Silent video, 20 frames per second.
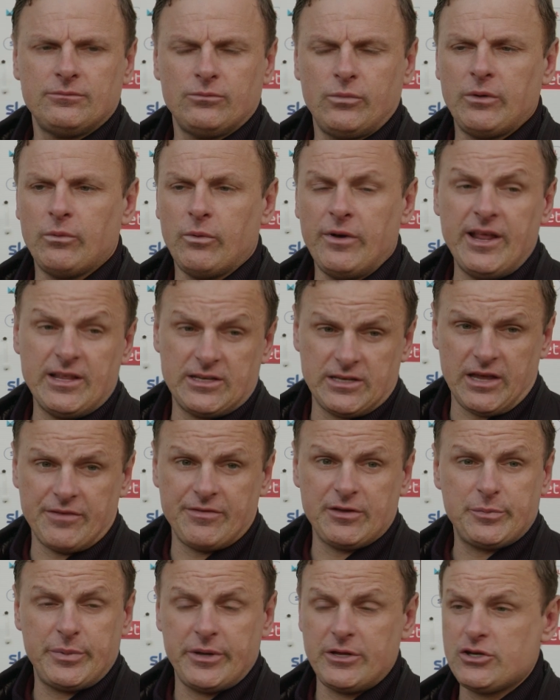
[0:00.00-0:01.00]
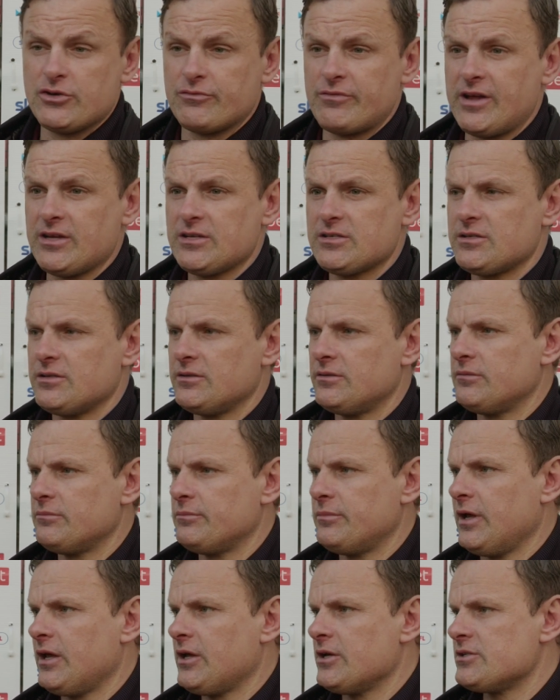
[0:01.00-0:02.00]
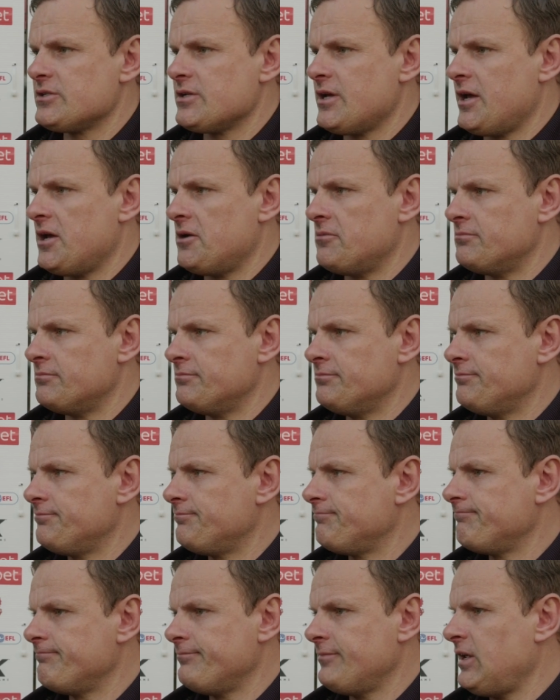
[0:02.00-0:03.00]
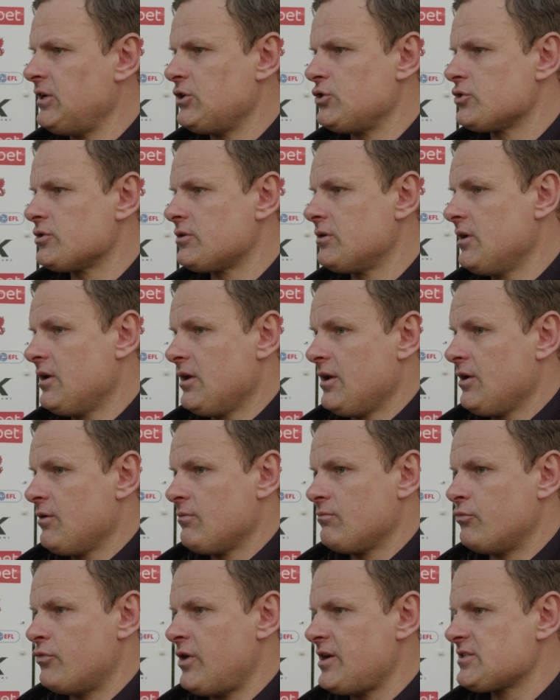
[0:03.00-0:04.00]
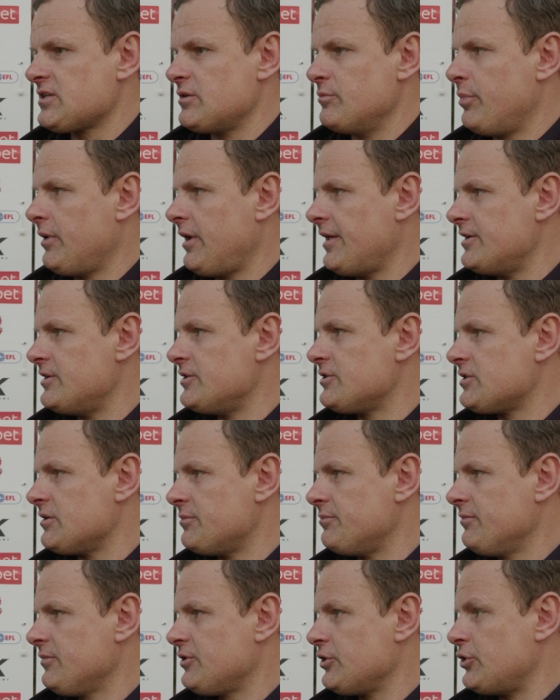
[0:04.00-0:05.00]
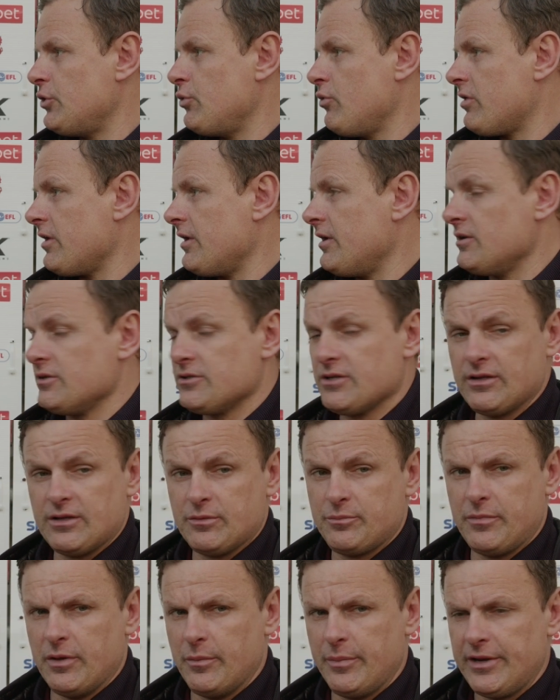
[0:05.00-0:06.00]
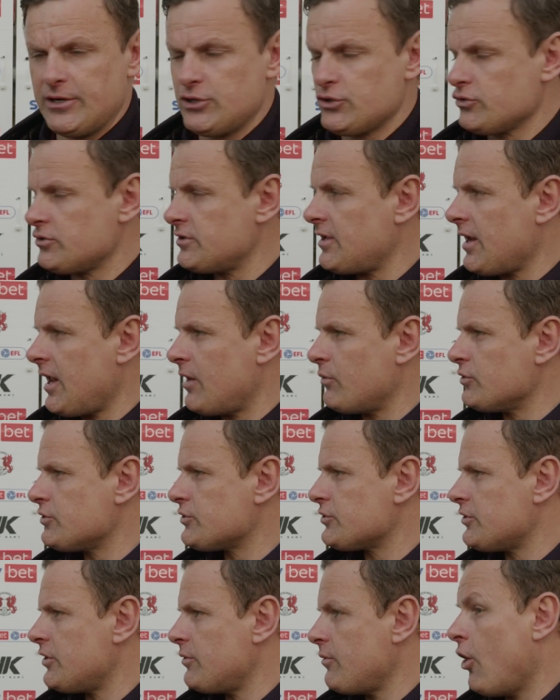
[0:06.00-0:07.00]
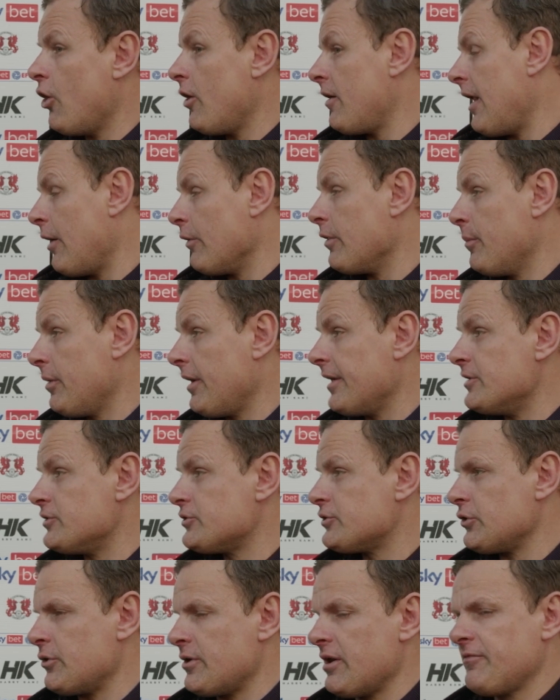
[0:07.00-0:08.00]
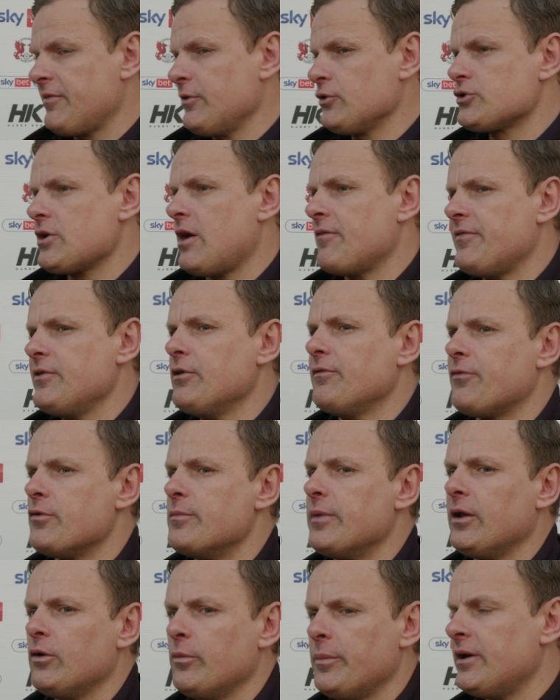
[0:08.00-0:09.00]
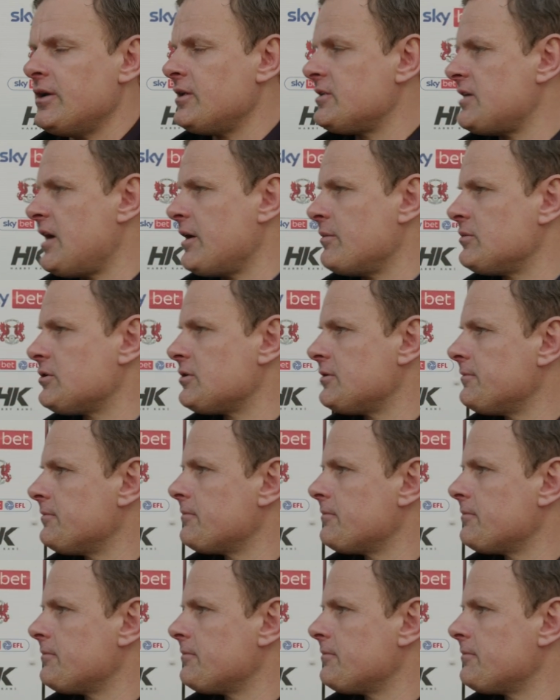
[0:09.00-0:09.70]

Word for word: we need to give this pitch a rest because um, it's just we're asking players to, to do things that the, the pitch doesn't allow us to do or allow the players to. And I feel I feel for them a little bit at times.